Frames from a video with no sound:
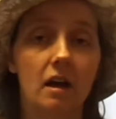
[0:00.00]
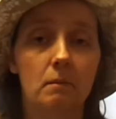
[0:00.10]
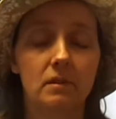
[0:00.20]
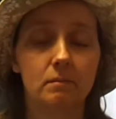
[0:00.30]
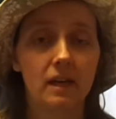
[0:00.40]

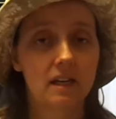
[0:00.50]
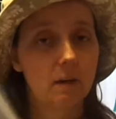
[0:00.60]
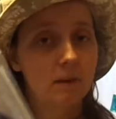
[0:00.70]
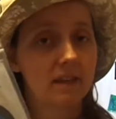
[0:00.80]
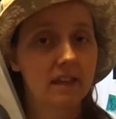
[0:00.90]
This might not
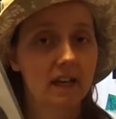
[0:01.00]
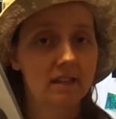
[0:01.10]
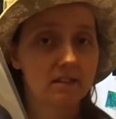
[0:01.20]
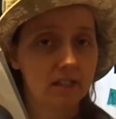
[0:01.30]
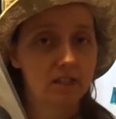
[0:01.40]
be the
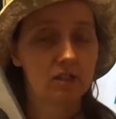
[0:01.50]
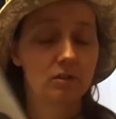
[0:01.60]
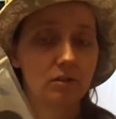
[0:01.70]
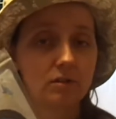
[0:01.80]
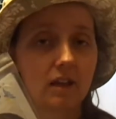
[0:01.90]
castle I
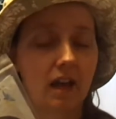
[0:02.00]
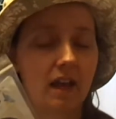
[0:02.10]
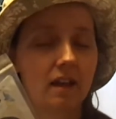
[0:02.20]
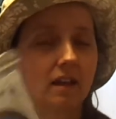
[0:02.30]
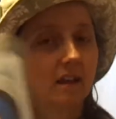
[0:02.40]
choose.
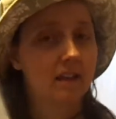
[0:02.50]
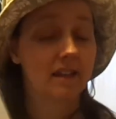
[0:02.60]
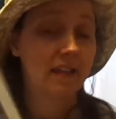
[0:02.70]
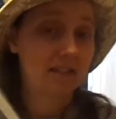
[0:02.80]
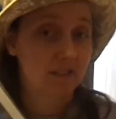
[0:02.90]
The
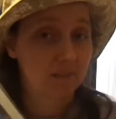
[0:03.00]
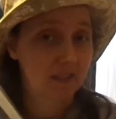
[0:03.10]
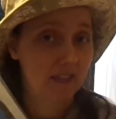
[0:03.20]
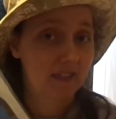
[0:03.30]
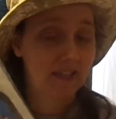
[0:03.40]
castle's been
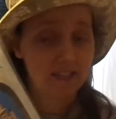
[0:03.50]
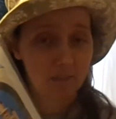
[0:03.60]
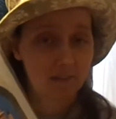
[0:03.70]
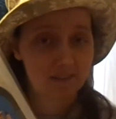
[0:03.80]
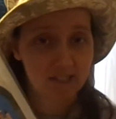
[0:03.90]
the thing that I've
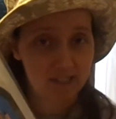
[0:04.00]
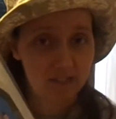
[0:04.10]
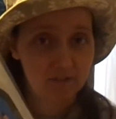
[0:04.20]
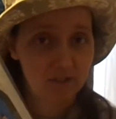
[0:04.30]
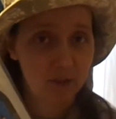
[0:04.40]
been stuck
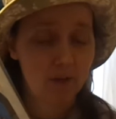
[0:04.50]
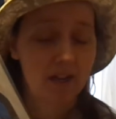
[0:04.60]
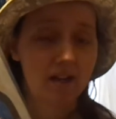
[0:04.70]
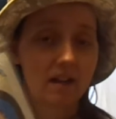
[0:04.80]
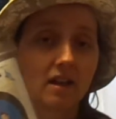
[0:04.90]
on for a
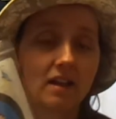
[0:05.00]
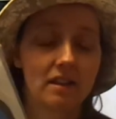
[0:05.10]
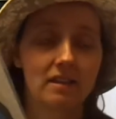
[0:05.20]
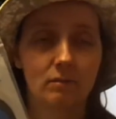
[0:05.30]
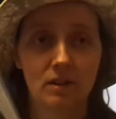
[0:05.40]
while.
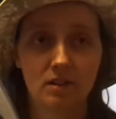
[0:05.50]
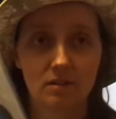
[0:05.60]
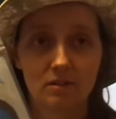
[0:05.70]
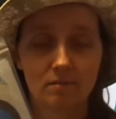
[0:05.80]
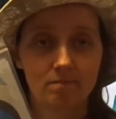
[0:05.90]
It's one of
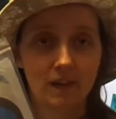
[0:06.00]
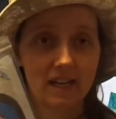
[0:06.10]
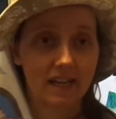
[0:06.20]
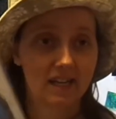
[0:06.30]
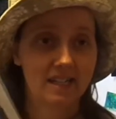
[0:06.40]
those, I
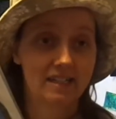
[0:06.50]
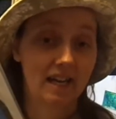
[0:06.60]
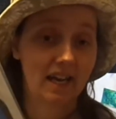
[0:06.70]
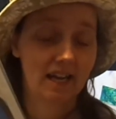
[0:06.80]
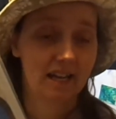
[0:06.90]
gotta
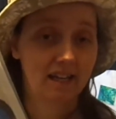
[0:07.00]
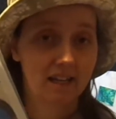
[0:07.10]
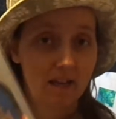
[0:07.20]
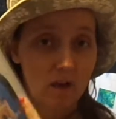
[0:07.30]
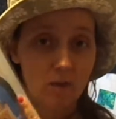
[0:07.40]
decide,
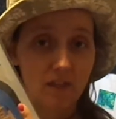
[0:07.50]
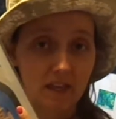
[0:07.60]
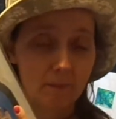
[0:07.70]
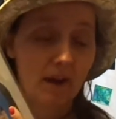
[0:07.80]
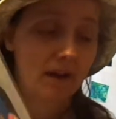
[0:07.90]
think about